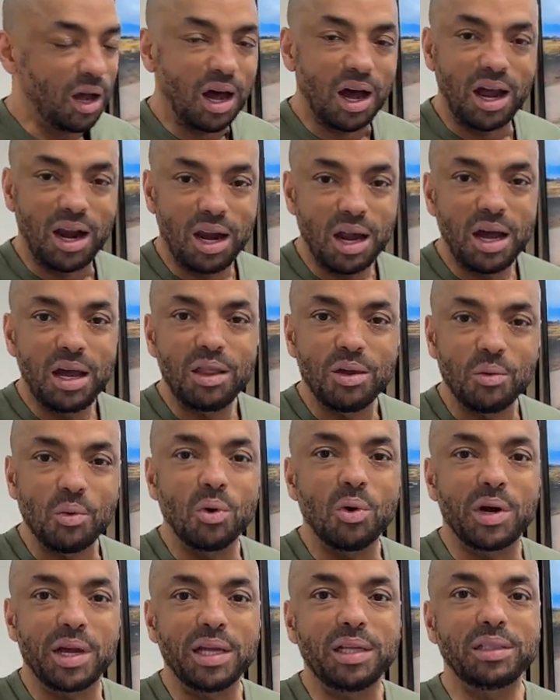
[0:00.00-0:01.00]
I like The
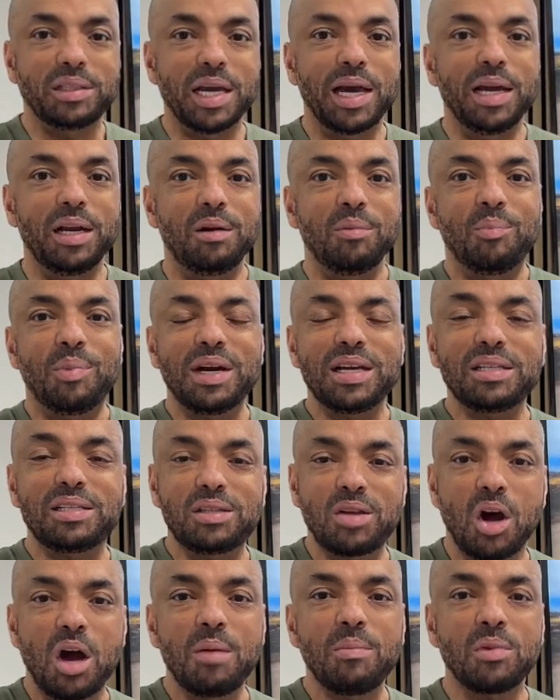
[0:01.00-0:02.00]
Walking Dead, but as
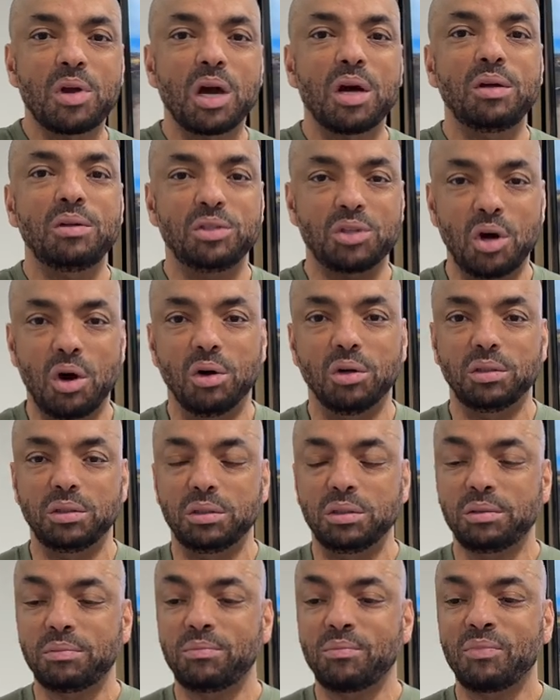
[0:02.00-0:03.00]
time goes on,
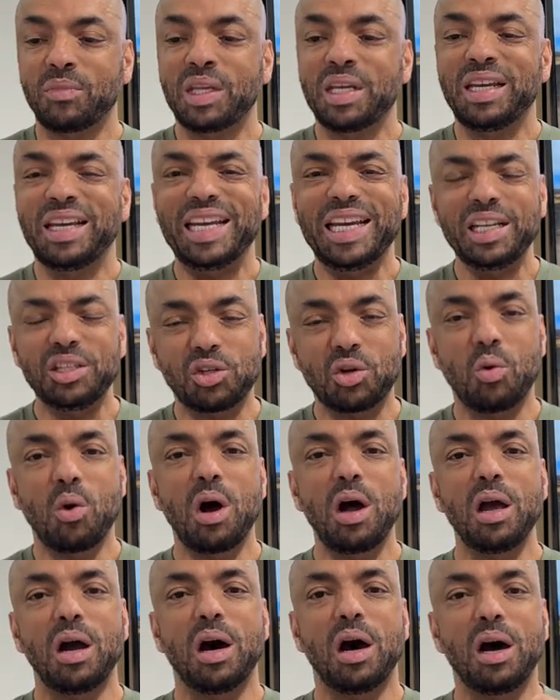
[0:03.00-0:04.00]
it's
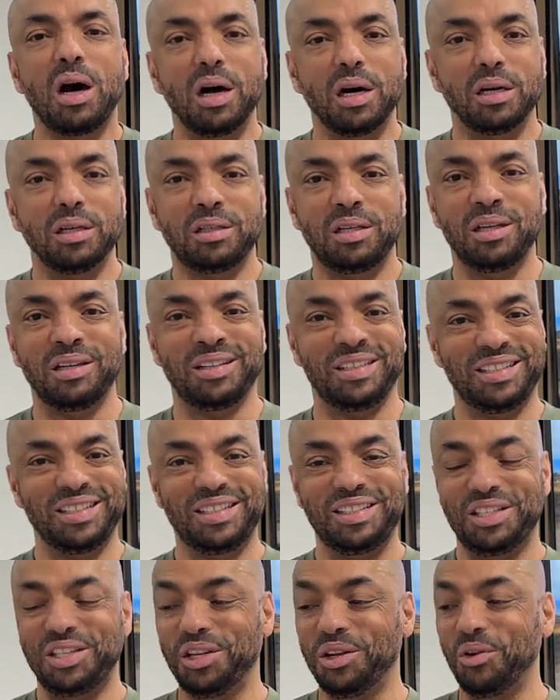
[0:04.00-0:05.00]
quite hard
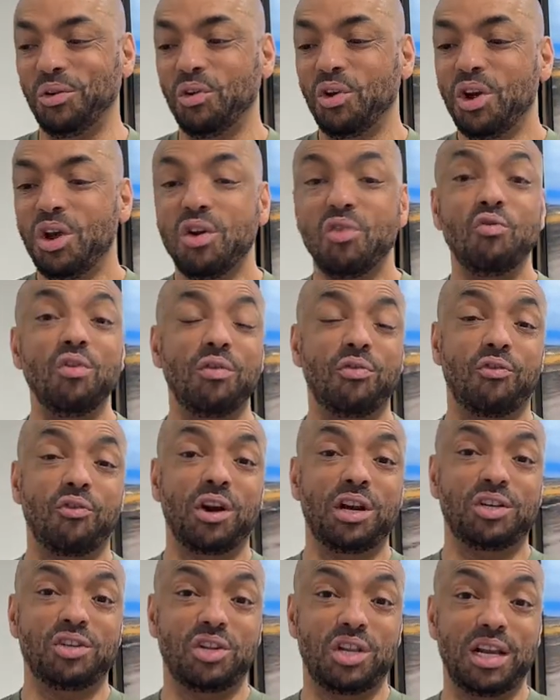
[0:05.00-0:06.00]
to
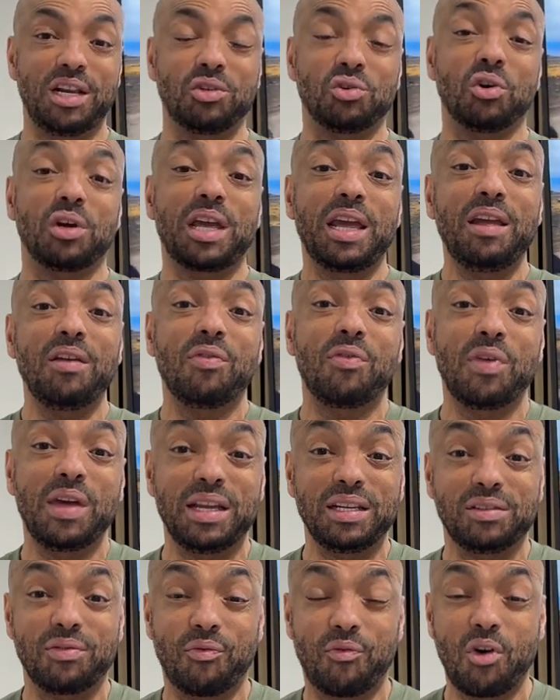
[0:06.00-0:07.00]
refresh things or keep
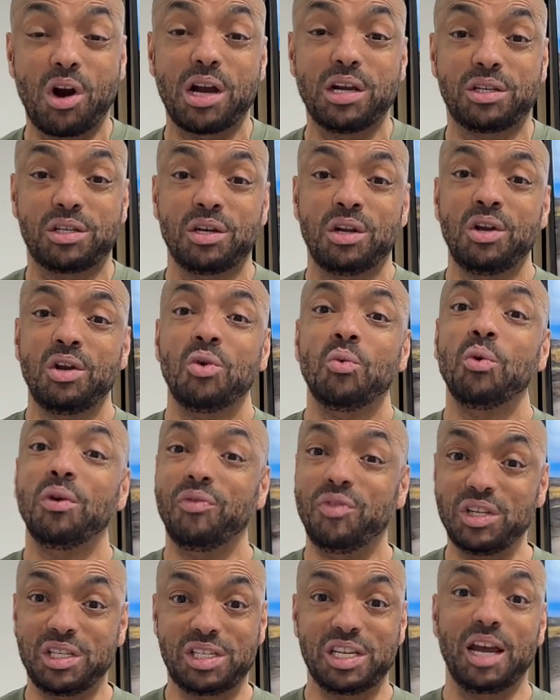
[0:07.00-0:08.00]
things fresh with
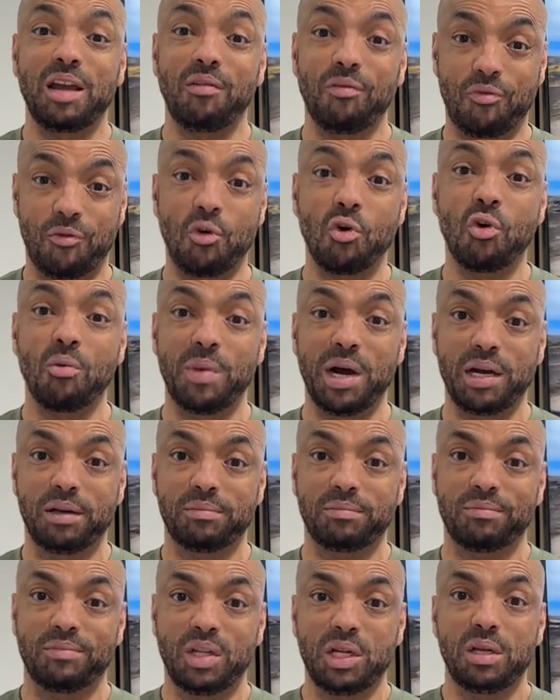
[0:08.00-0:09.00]
the same format.
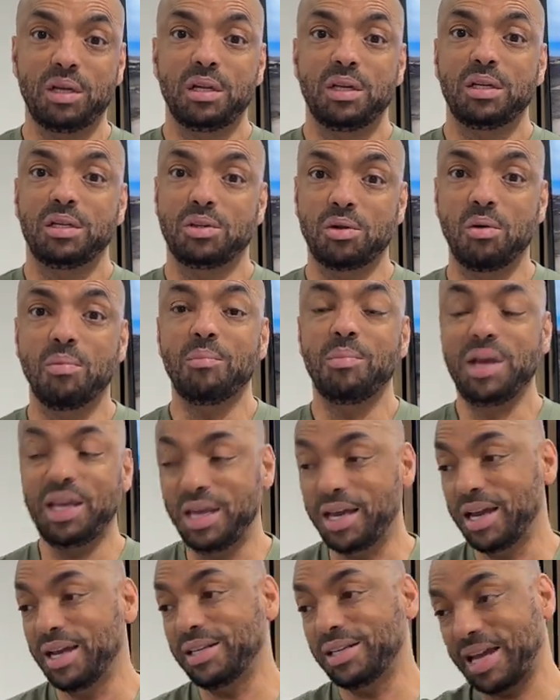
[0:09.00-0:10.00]
Zombie
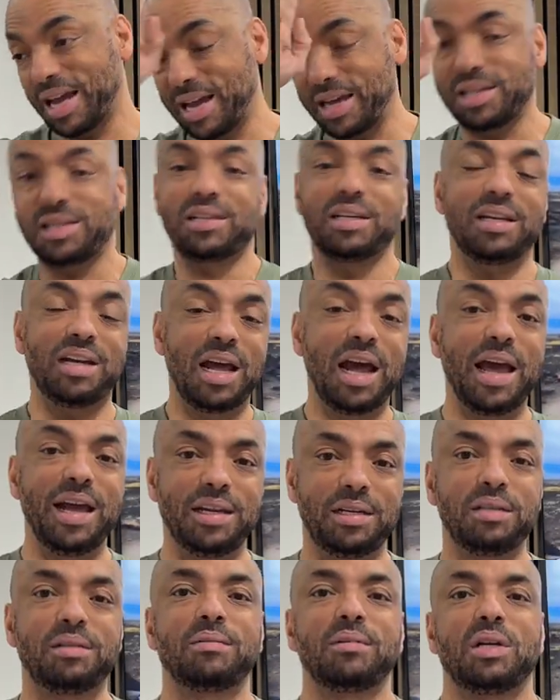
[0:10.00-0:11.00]
gets axe in head.